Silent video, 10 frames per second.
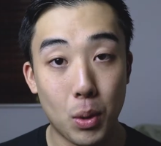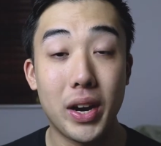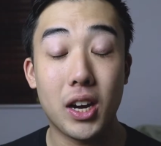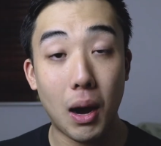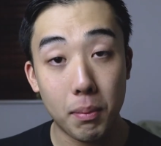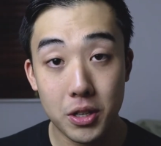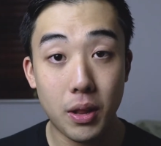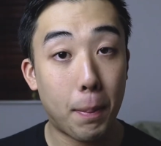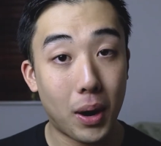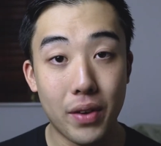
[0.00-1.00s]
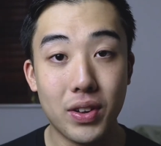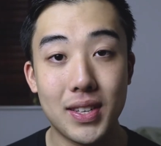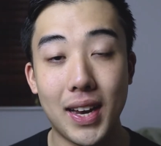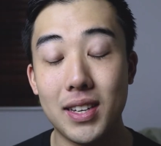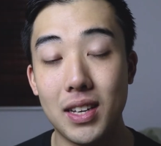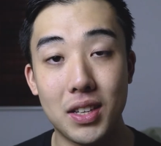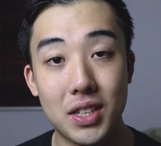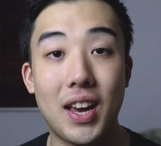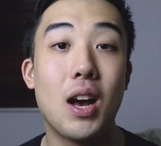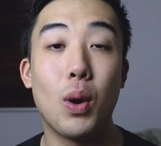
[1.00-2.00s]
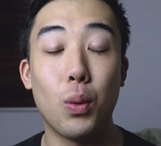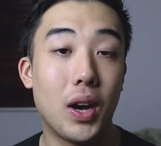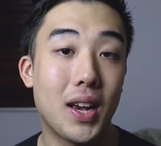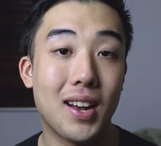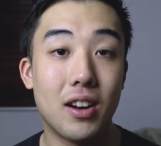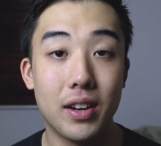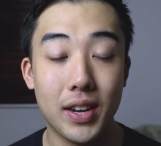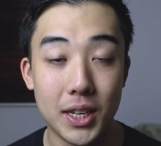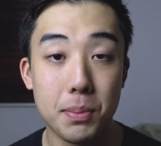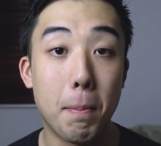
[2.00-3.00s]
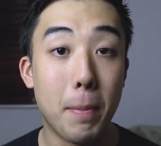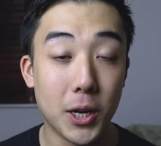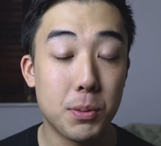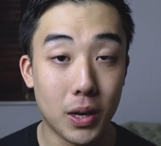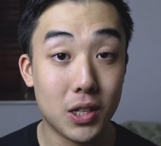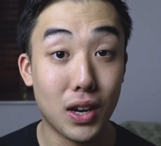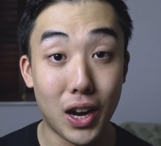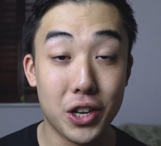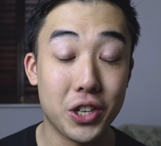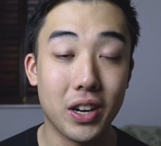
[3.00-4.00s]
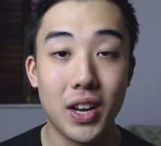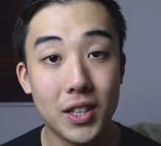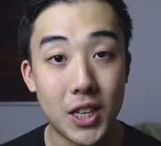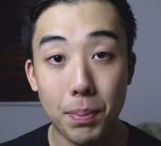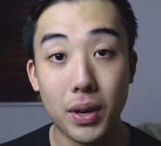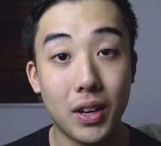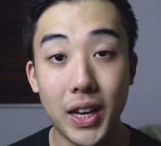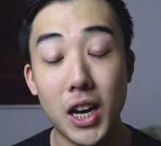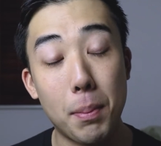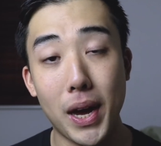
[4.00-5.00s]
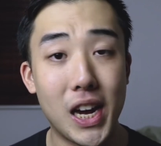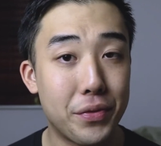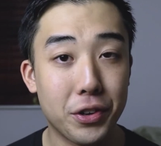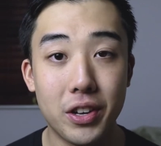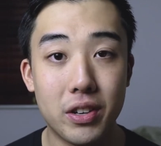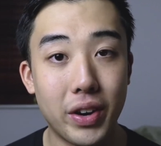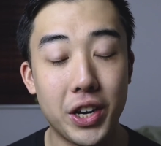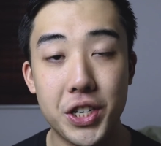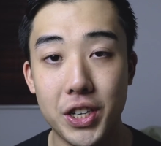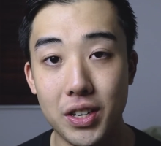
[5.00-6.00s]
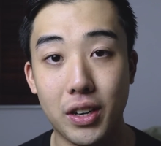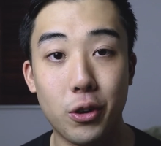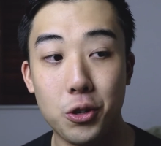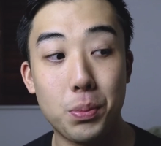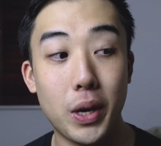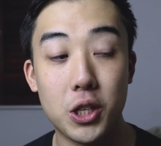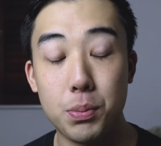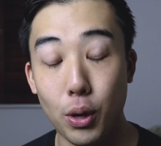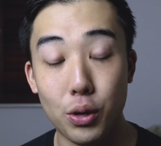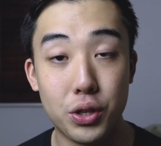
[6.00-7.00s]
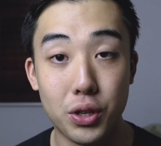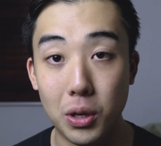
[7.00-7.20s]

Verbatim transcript: But when it comes to the private sector, the scale we're working on is much larger. Typically, our behavioral interventions are going to be exposed